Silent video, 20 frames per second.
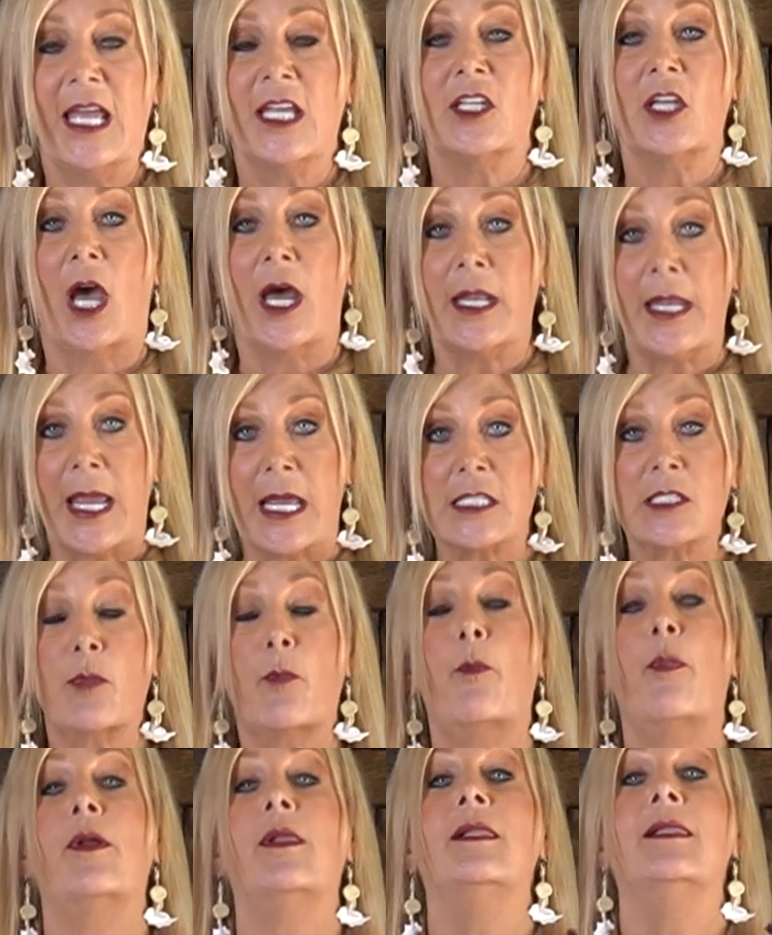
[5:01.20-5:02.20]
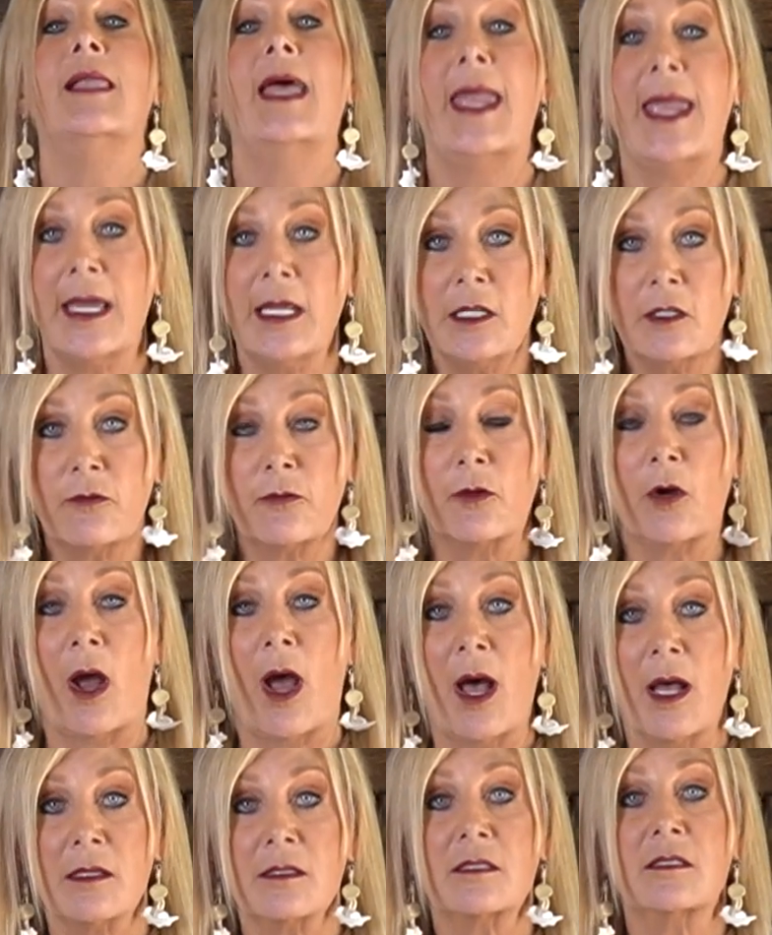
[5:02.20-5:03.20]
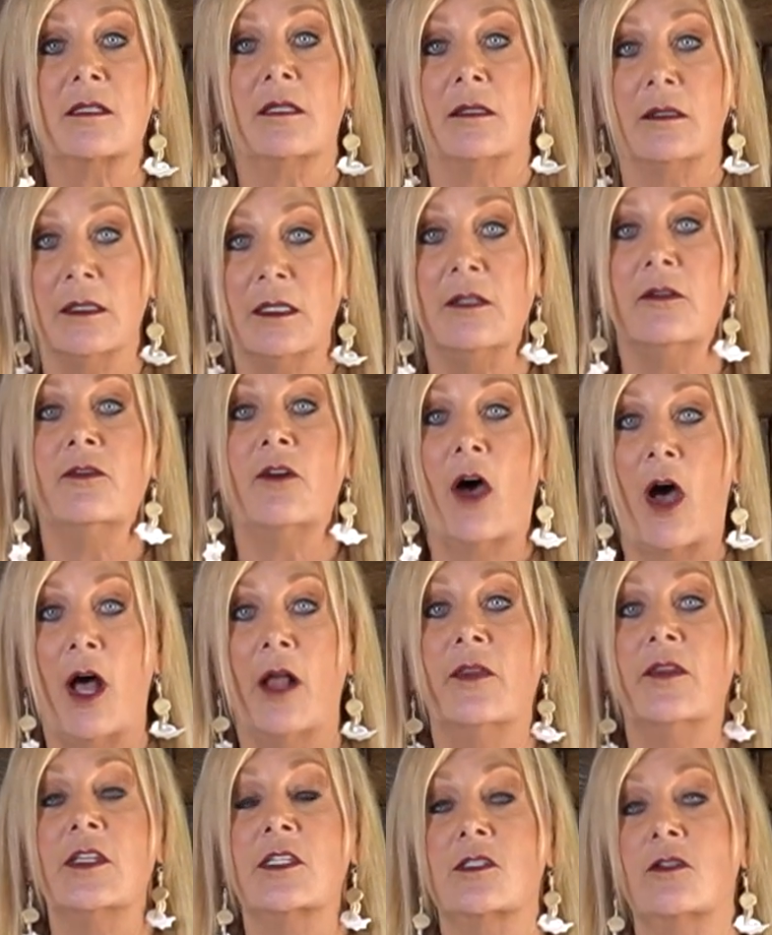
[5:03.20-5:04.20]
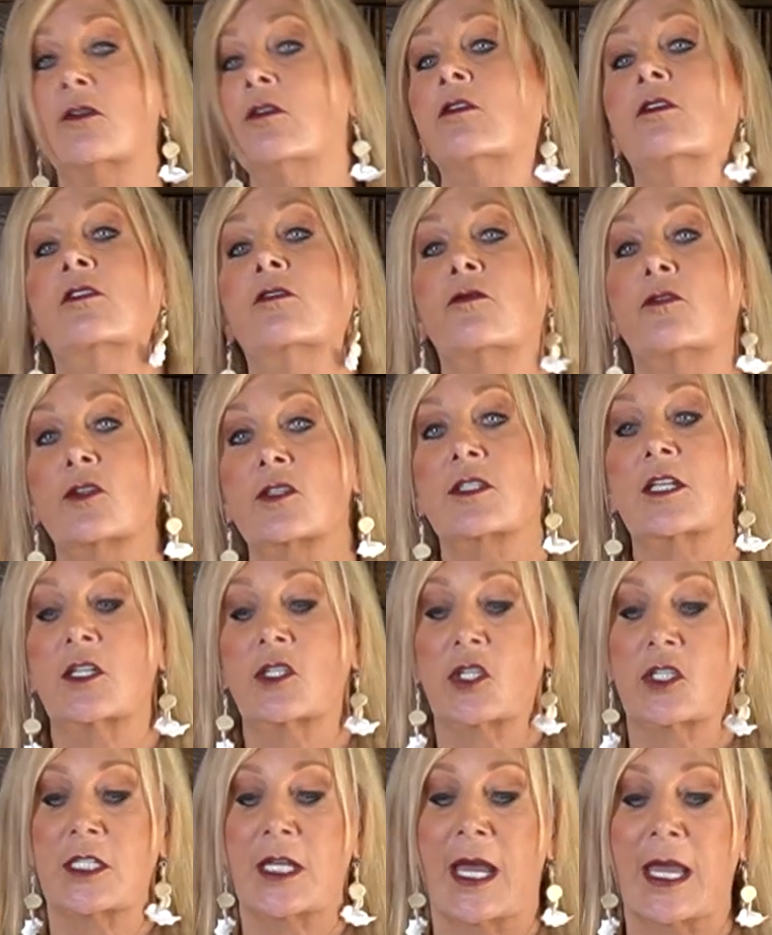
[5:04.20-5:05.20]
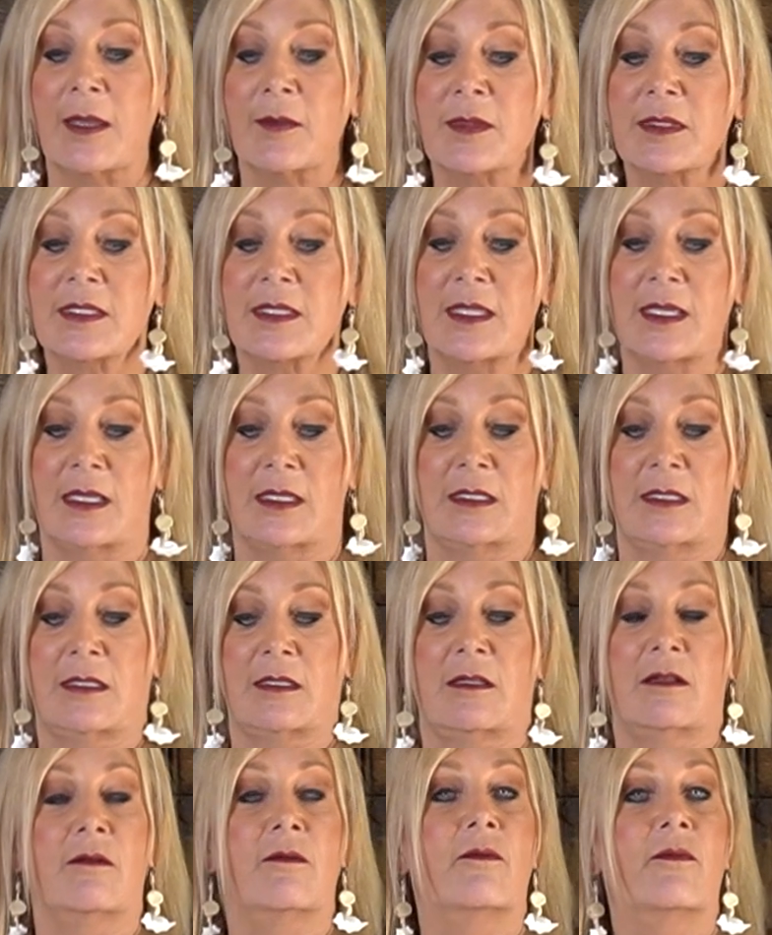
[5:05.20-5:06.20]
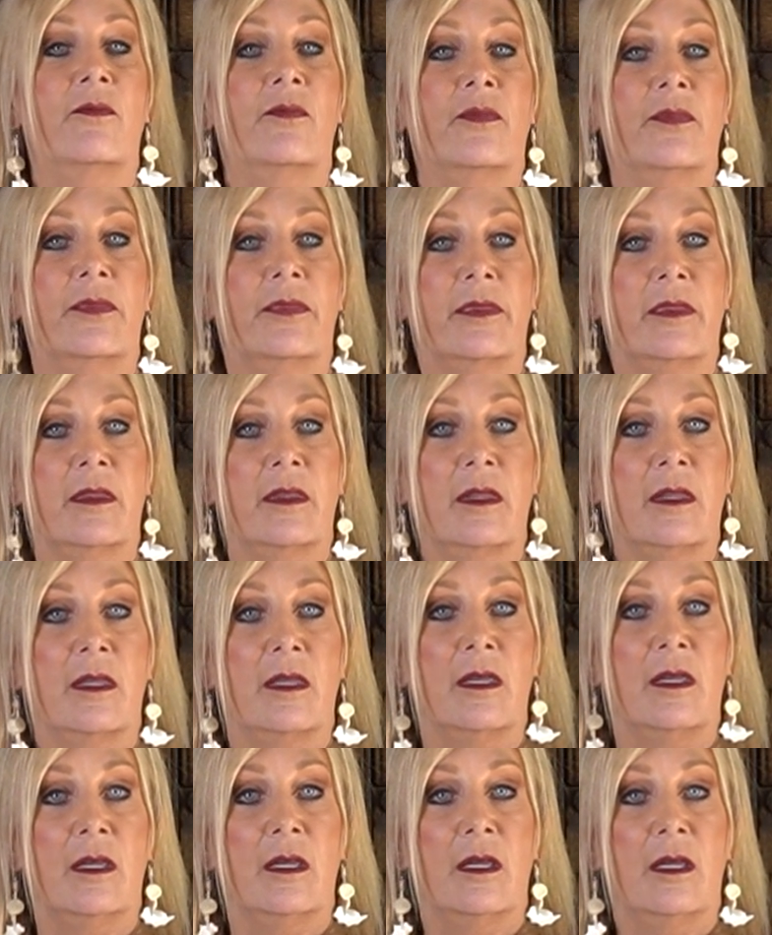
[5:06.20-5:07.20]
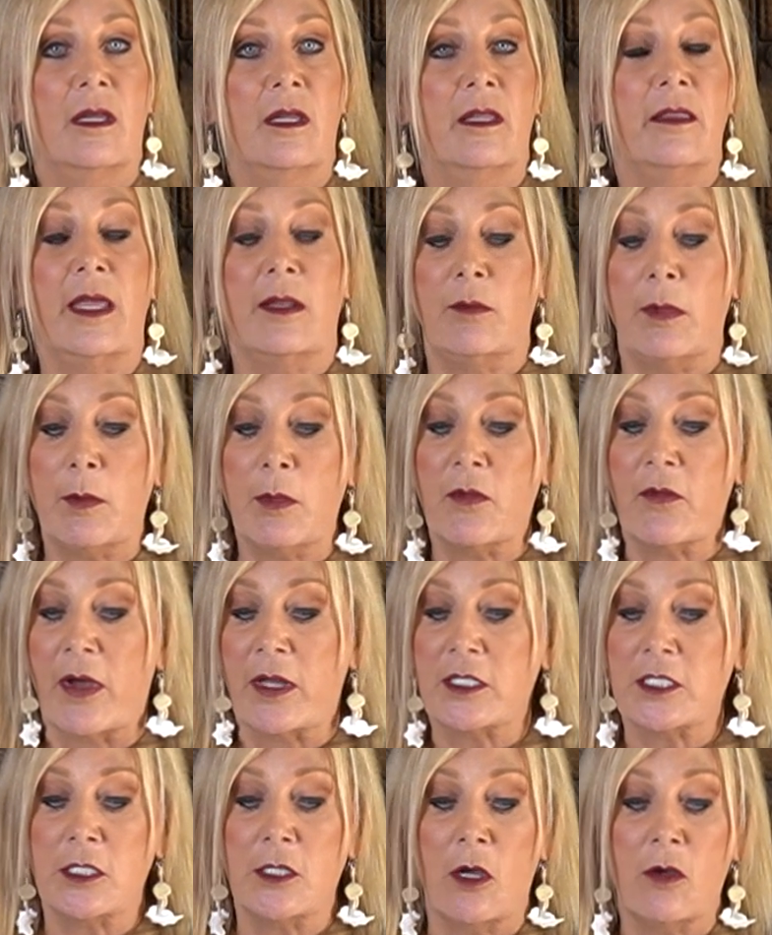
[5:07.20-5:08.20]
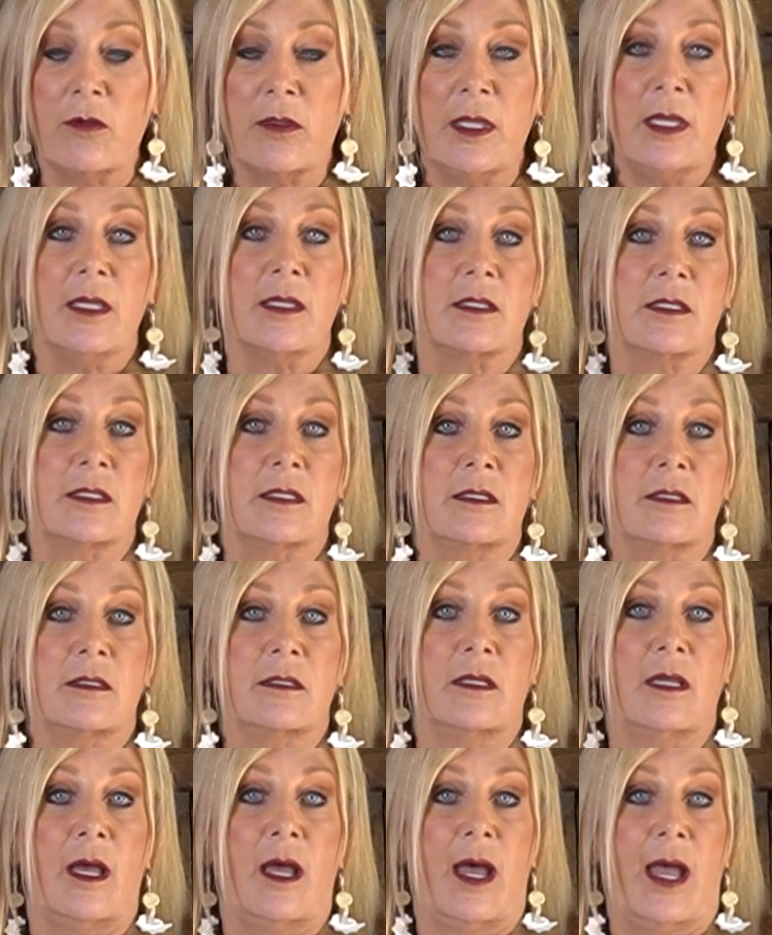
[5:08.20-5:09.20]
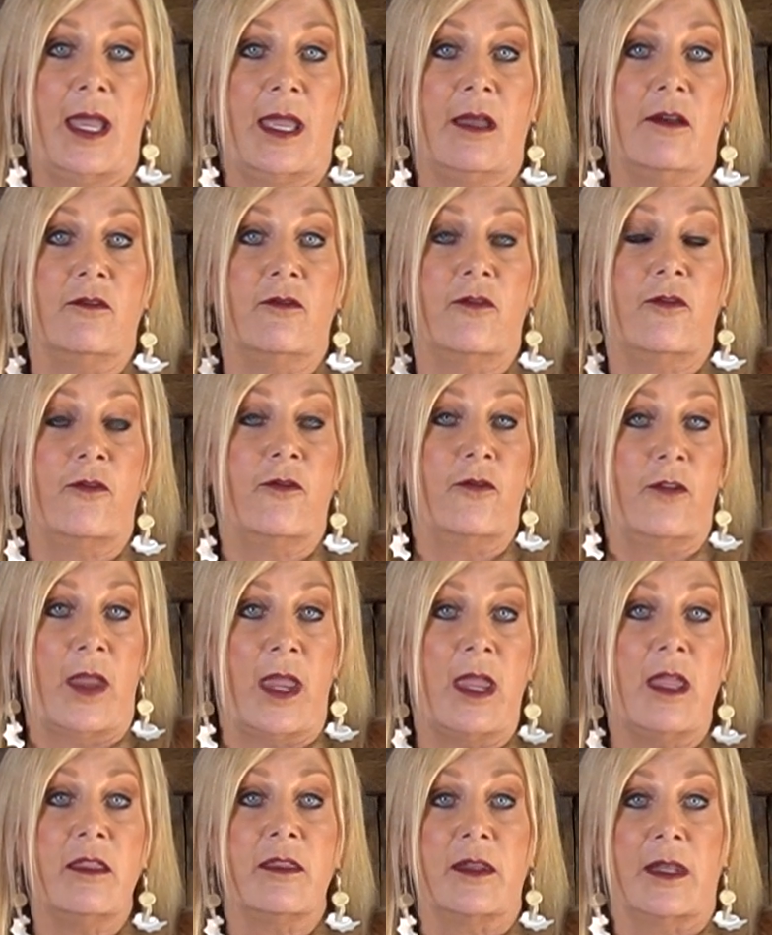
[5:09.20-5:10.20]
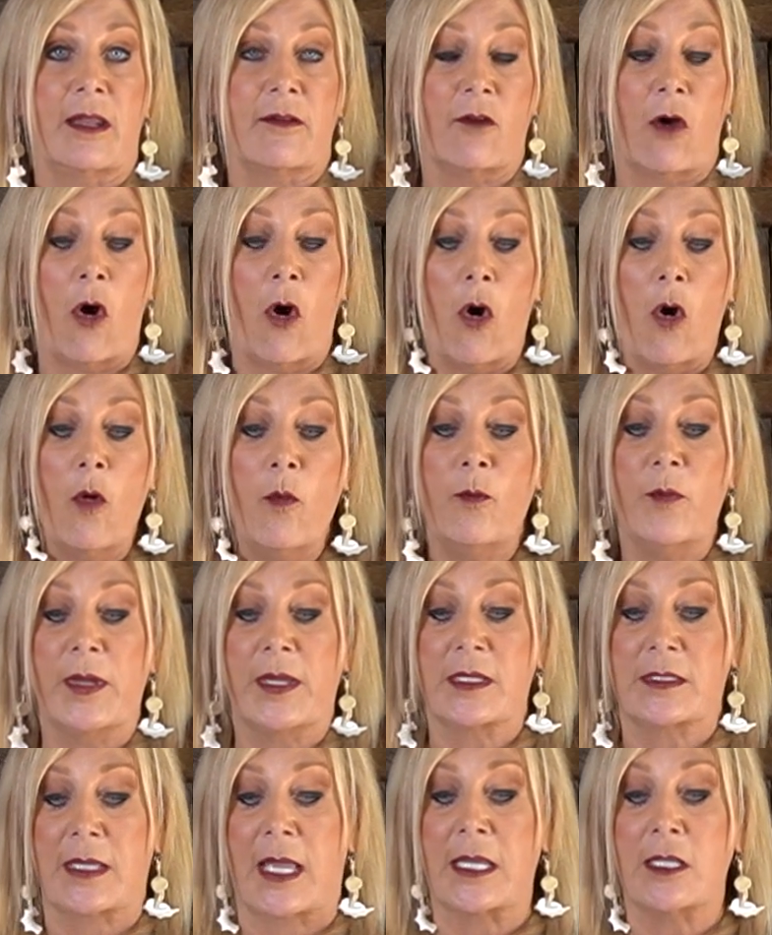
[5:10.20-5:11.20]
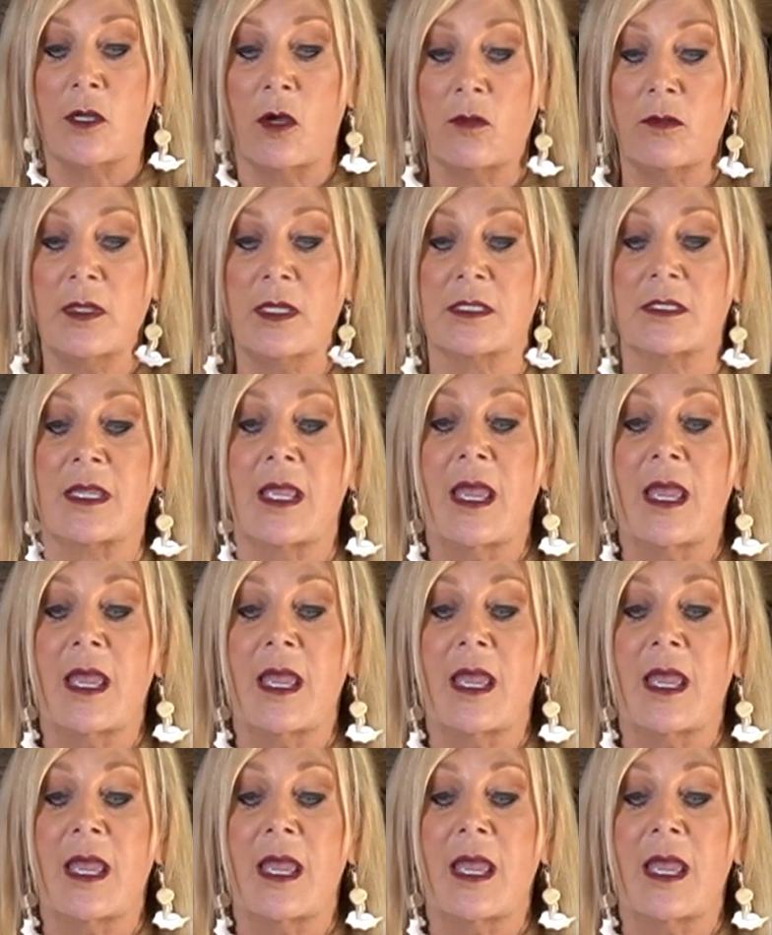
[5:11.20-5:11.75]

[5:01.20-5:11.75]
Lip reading: God has planned for us to live on this earth for such a time as this. Then we move on to know this. I have faith and I have hope because I know this,